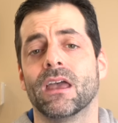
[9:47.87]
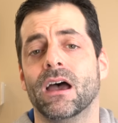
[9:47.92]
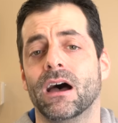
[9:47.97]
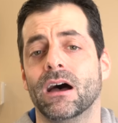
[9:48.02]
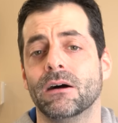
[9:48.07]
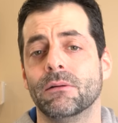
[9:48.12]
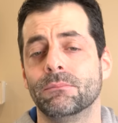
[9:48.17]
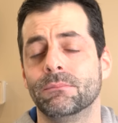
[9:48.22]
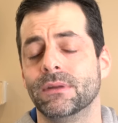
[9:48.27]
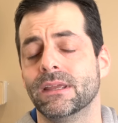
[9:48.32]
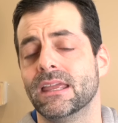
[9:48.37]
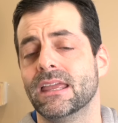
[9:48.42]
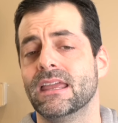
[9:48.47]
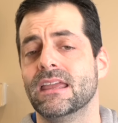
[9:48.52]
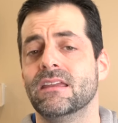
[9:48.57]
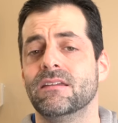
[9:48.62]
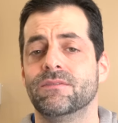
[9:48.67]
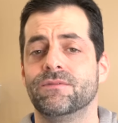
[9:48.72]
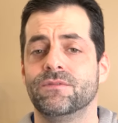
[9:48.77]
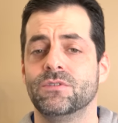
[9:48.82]
Um,
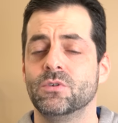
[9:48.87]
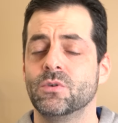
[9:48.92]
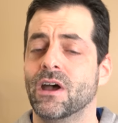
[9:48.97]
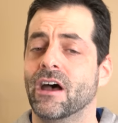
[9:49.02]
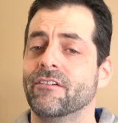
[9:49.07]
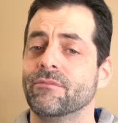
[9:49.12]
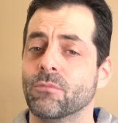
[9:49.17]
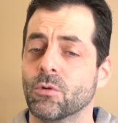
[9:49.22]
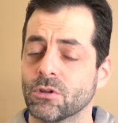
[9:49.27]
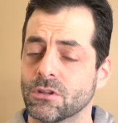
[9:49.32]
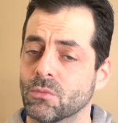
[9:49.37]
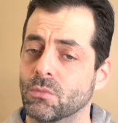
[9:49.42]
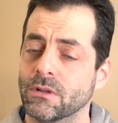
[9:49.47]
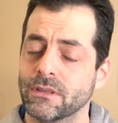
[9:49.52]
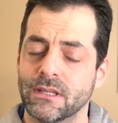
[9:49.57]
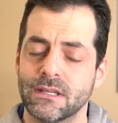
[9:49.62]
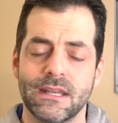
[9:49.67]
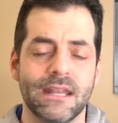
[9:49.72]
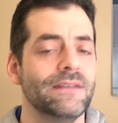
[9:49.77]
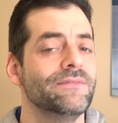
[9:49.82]
if you have more than
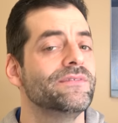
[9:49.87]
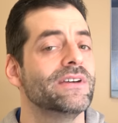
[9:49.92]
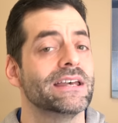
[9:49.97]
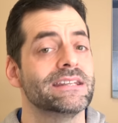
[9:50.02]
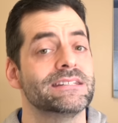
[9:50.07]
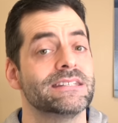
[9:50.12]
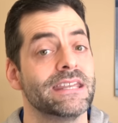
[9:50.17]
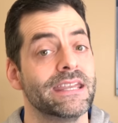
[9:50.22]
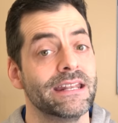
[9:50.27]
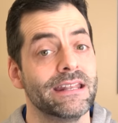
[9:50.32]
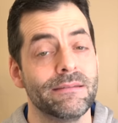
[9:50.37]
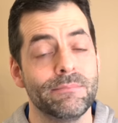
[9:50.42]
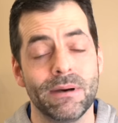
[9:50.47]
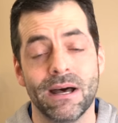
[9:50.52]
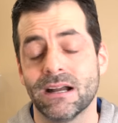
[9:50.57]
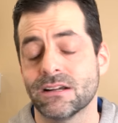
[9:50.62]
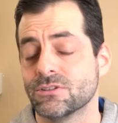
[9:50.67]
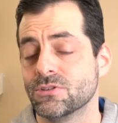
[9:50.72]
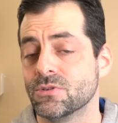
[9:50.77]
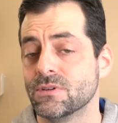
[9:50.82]
one, then invest in a
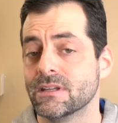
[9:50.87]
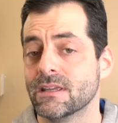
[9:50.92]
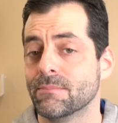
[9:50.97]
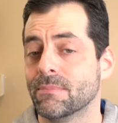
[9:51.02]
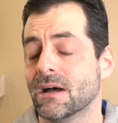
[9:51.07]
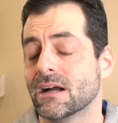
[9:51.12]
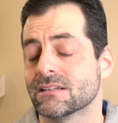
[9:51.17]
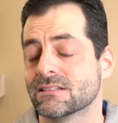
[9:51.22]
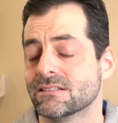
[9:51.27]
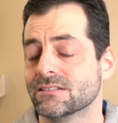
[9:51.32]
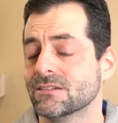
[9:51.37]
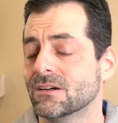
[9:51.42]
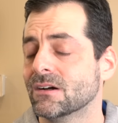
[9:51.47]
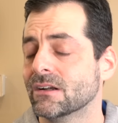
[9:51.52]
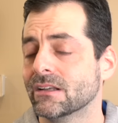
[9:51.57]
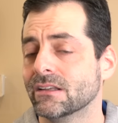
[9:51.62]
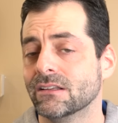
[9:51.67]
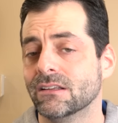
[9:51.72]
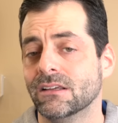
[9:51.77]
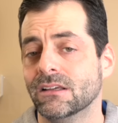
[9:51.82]
box. You can get boxes
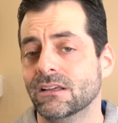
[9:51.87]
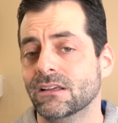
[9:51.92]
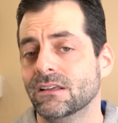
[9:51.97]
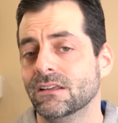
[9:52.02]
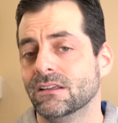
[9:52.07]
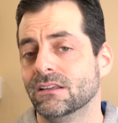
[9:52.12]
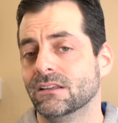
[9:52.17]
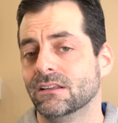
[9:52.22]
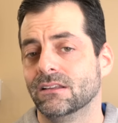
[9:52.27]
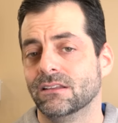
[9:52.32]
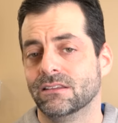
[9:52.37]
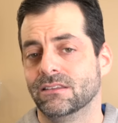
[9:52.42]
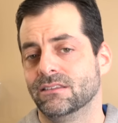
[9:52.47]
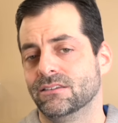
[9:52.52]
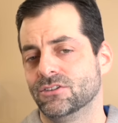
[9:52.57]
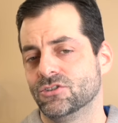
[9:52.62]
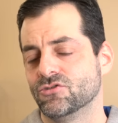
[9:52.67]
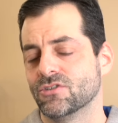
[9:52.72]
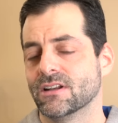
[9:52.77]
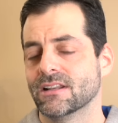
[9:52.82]
on
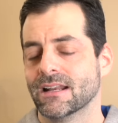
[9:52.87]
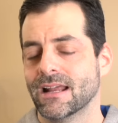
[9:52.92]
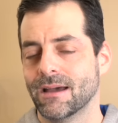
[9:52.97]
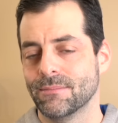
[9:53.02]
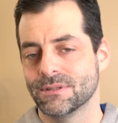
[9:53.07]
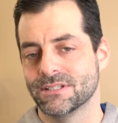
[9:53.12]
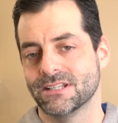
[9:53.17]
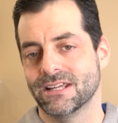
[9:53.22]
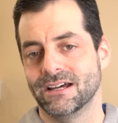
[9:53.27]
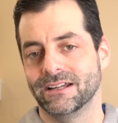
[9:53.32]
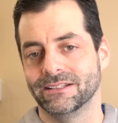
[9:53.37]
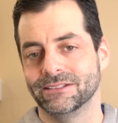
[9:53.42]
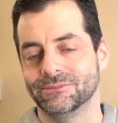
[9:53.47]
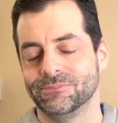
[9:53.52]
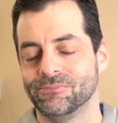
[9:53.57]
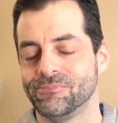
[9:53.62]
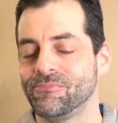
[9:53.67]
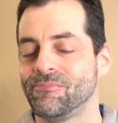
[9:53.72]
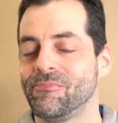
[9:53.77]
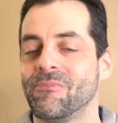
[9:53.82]
the dreaded Amazon
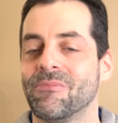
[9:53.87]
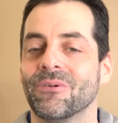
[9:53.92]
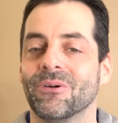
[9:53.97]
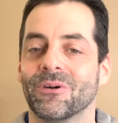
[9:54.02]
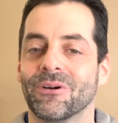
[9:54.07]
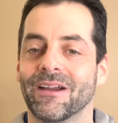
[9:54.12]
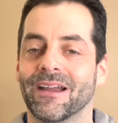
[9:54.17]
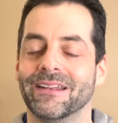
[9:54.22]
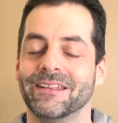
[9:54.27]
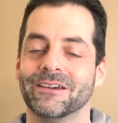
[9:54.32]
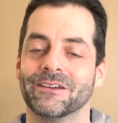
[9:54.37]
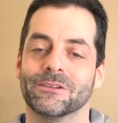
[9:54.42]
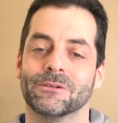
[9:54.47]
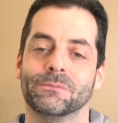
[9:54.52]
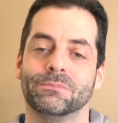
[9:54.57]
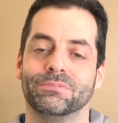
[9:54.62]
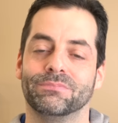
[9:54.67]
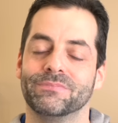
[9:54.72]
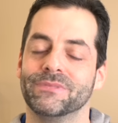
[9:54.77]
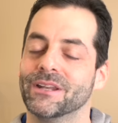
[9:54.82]
or any
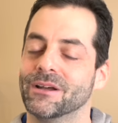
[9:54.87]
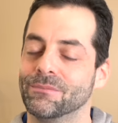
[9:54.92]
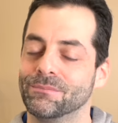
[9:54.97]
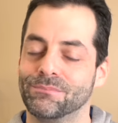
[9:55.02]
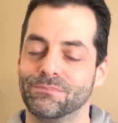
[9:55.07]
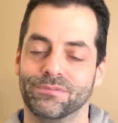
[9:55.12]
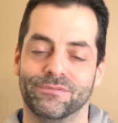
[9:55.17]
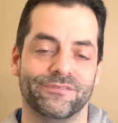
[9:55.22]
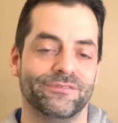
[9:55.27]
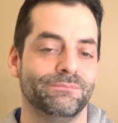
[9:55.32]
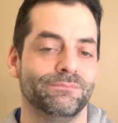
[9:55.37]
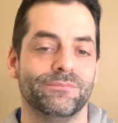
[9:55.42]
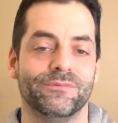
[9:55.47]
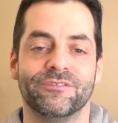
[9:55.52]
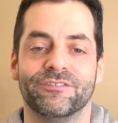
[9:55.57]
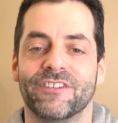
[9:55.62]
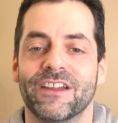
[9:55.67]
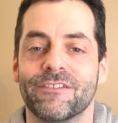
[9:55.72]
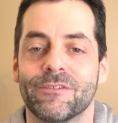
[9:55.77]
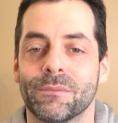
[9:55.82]
other, you know,
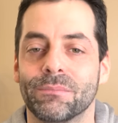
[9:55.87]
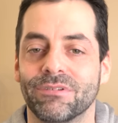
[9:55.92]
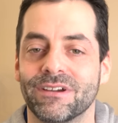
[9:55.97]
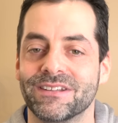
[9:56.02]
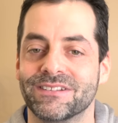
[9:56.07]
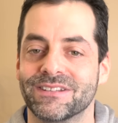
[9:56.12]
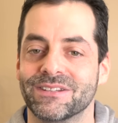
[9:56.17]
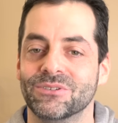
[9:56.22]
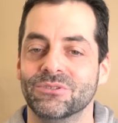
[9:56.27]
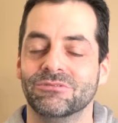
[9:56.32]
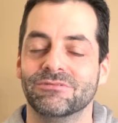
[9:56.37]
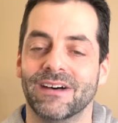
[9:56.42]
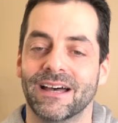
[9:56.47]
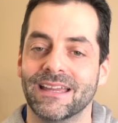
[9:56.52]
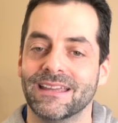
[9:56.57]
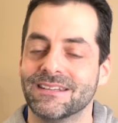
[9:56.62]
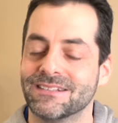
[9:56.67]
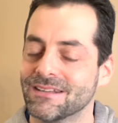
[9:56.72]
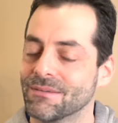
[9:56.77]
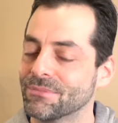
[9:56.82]
favorite place that you
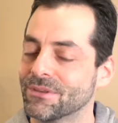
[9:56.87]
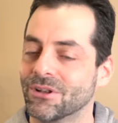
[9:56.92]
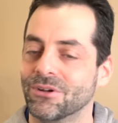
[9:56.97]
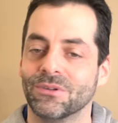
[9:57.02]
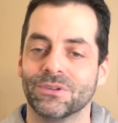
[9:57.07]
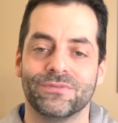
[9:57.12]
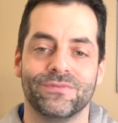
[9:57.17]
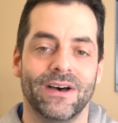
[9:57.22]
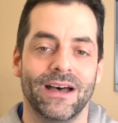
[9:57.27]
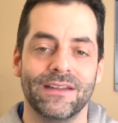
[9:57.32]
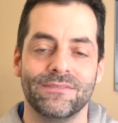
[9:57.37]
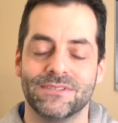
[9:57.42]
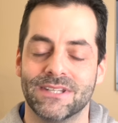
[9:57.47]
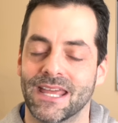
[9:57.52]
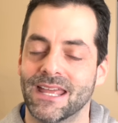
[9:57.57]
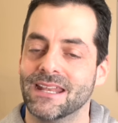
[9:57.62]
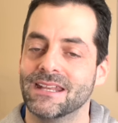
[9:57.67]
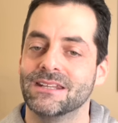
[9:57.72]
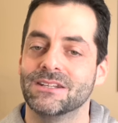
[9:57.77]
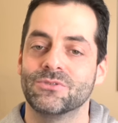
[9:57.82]
like, something that holds 5,
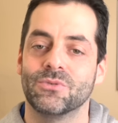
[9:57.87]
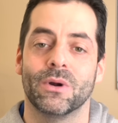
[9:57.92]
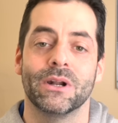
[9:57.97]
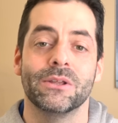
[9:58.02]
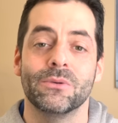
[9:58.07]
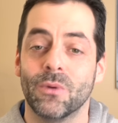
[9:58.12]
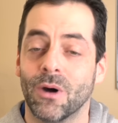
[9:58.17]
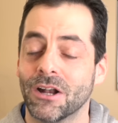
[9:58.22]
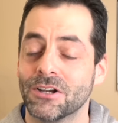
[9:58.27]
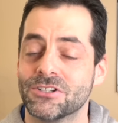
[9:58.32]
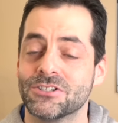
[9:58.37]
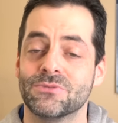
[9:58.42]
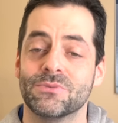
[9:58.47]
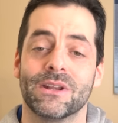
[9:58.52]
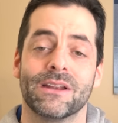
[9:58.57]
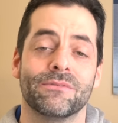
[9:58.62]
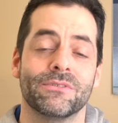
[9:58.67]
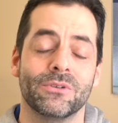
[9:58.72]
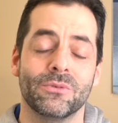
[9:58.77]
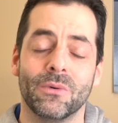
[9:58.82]
10, 20 watches,
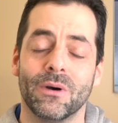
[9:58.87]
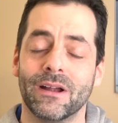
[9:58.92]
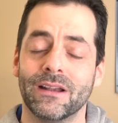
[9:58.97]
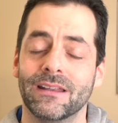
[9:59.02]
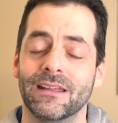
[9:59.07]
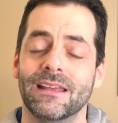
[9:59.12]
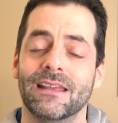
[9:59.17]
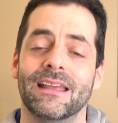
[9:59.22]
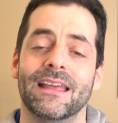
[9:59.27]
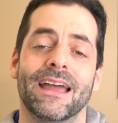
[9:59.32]
whatever you want.